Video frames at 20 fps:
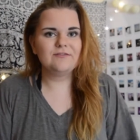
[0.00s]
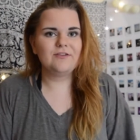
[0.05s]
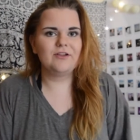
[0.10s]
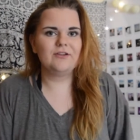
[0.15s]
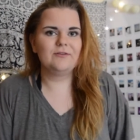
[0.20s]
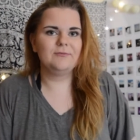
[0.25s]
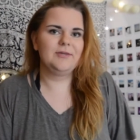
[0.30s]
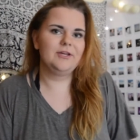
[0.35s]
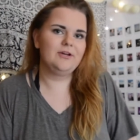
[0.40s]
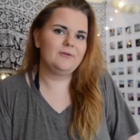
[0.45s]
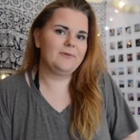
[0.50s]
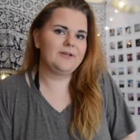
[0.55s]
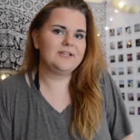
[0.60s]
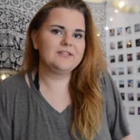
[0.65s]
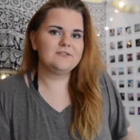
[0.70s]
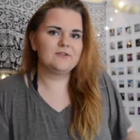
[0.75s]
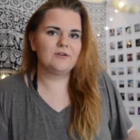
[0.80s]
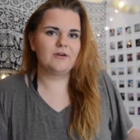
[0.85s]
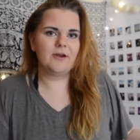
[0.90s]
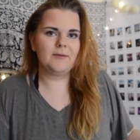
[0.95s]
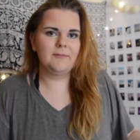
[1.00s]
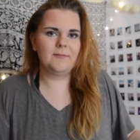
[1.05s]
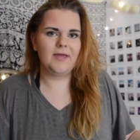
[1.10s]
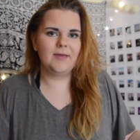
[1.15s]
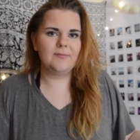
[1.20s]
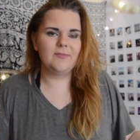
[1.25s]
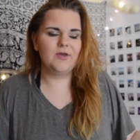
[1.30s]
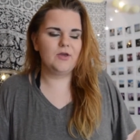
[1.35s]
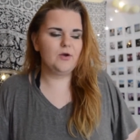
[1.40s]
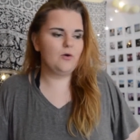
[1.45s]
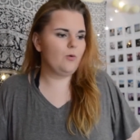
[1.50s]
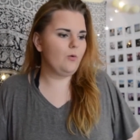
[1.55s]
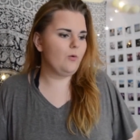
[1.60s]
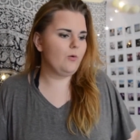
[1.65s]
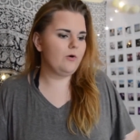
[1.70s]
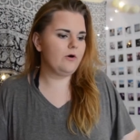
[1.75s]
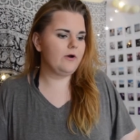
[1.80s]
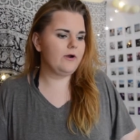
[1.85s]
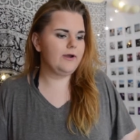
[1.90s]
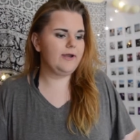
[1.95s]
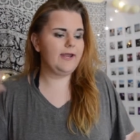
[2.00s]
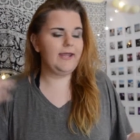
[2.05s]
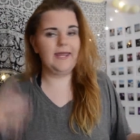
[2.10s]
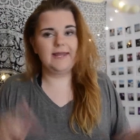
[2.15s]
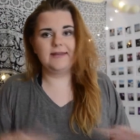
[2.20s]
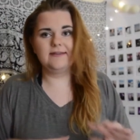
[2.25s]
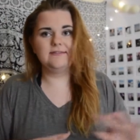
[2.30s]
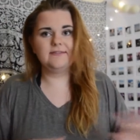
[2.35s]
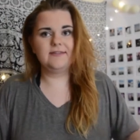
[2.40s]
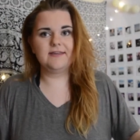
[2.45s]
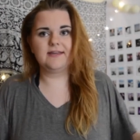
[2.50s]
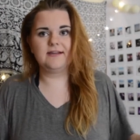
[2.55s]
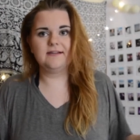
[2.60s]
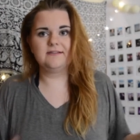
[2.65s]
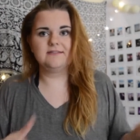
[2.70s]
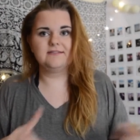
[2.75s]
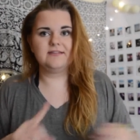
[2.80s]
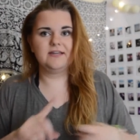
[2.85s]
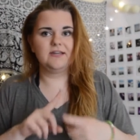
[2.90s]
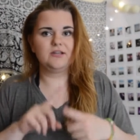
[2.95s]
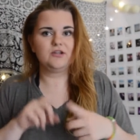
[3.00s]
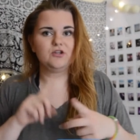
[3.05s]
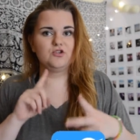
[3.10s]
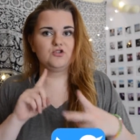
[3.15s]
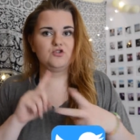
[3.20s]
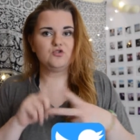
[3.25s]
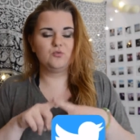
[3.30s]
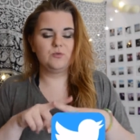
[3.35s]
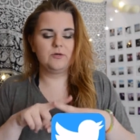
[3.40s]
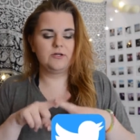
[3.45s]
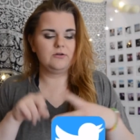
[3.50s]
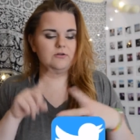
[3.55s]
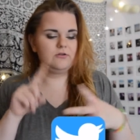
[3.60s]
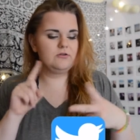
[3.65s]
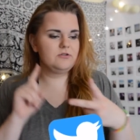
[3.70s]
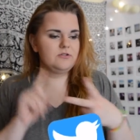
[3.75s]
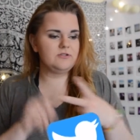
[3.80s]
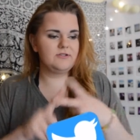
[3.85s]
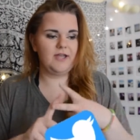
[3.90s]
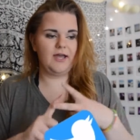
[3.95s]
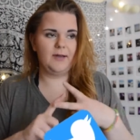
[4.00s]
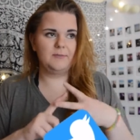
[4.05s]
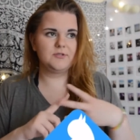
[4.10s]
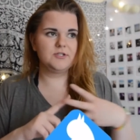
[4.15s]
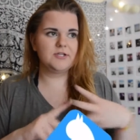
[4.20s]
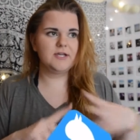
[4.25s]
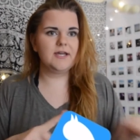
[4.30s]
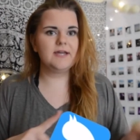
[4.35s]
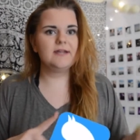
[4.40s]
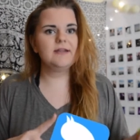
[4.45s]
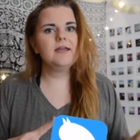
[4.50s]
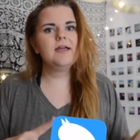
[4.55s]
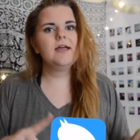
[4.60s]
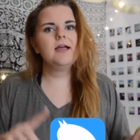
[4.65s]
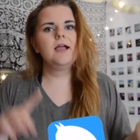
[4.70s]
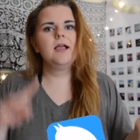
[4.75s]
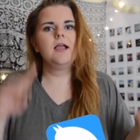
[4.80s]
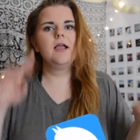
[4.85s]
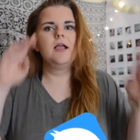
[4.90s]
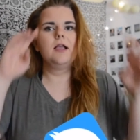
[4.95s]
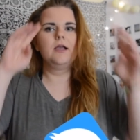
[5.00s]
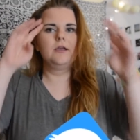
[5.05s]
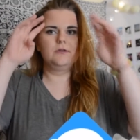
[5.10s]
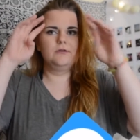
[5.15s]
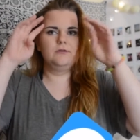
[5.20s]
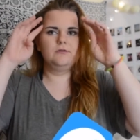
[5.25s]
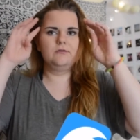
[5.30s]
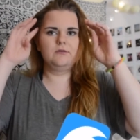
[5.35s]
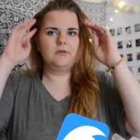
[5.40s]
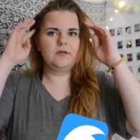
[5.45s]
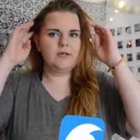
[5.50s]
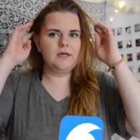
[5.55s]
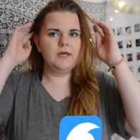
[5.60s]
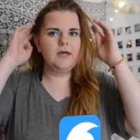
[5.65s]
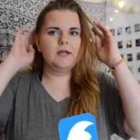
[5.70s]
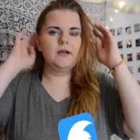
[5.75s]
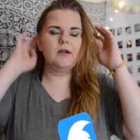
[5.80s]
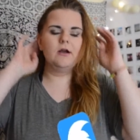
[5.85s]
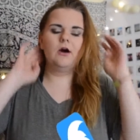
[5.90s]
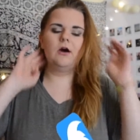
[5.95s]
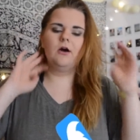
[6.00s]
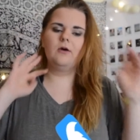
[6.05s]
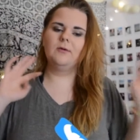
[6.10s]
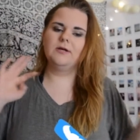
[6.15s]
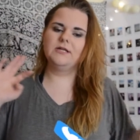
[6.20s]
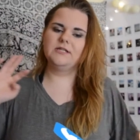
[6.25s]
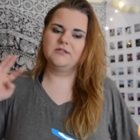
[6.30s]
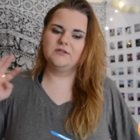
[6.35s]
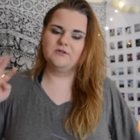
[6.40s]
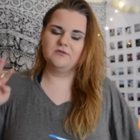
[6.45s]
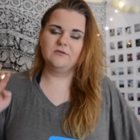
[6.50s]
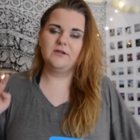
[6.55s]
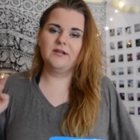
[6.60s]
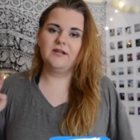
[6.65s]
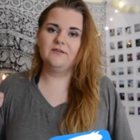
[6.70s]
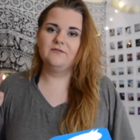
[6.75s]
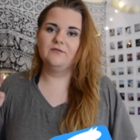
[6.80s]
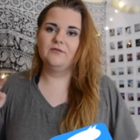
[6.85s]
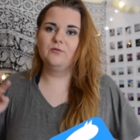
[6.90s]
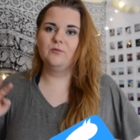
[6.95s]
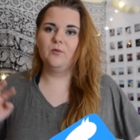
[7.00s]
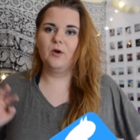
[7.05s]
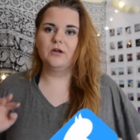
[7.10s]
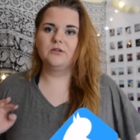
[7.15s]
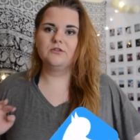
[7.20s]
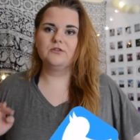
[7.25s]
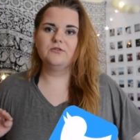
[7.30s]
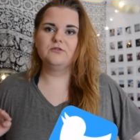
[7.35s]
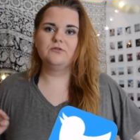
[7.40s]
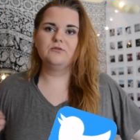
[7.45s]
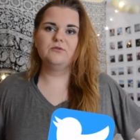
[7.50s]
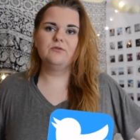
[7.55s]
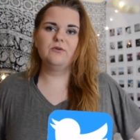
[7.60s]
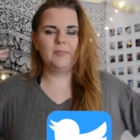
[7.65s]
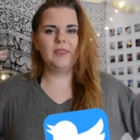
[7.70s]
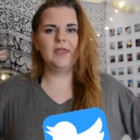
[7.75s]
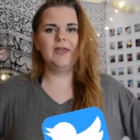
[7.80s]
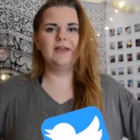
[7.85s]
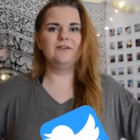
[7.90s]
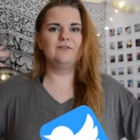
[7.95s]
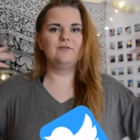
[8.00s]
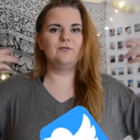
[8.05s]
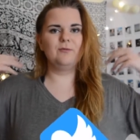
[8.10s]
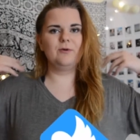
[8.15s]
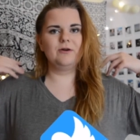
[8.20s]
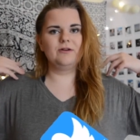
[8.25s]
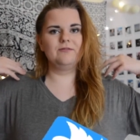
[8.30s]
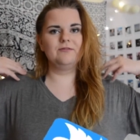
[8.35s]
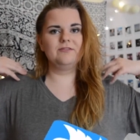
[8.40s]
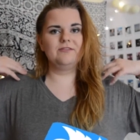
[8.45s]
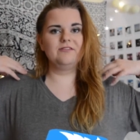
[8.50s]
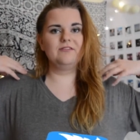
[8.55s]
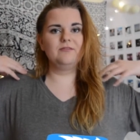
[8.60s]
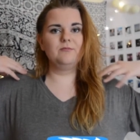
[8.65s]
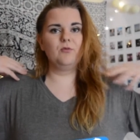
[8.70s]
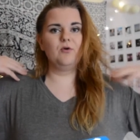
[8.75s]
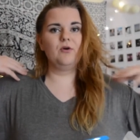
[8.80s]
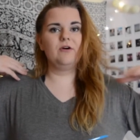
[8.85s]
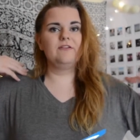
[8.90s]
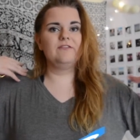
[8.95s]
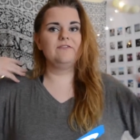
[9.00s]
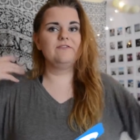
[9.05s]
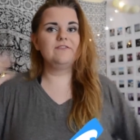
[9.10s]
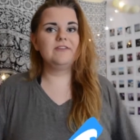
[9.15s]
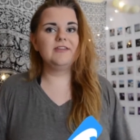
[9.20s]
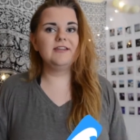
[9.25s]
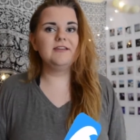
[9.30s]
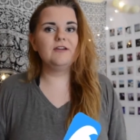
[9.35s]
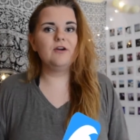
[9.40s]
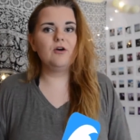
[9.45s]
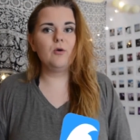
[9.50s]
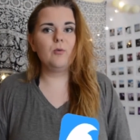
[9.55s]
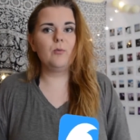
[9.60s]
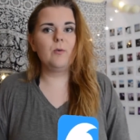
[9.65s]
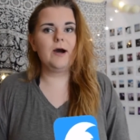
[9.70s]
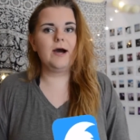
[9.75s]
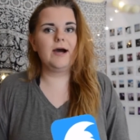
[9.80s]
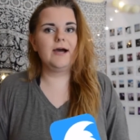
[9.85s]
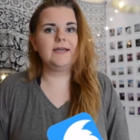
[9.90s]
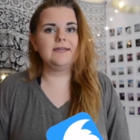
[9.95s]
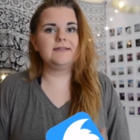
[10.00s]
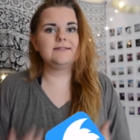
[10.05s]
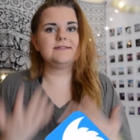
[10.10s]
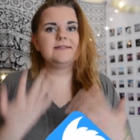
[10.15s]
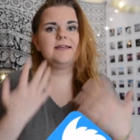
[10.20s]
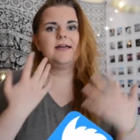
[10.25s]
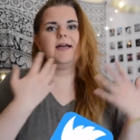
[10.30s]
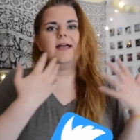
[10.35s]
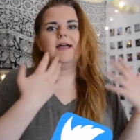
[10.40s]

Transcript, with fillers: to follow me on my Instagram maybe or anything else like Twitter, Snapchat, you can always do that if you want to. And if you want to see more video-wise,